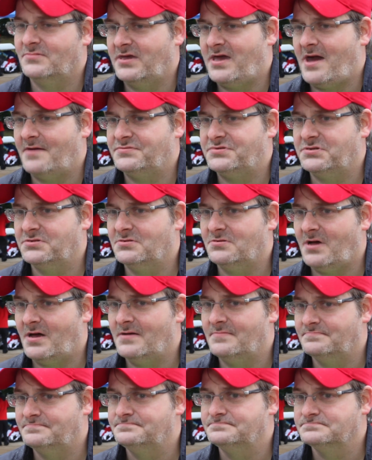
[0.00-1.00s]
We have to
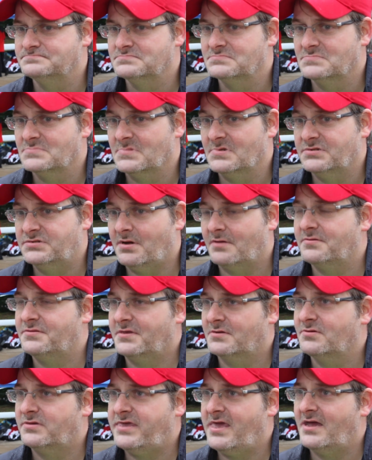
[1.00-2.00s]
um, do
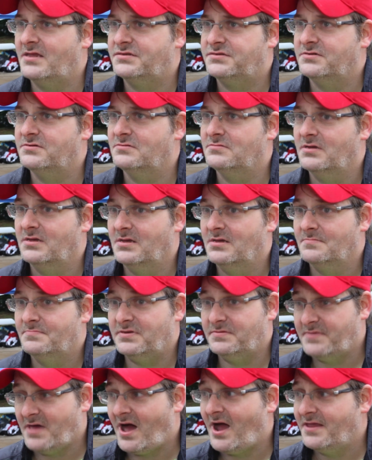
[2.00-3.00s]
everything we can to
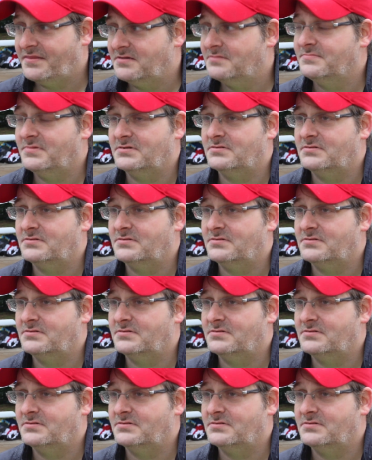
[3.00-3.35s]
be behind them,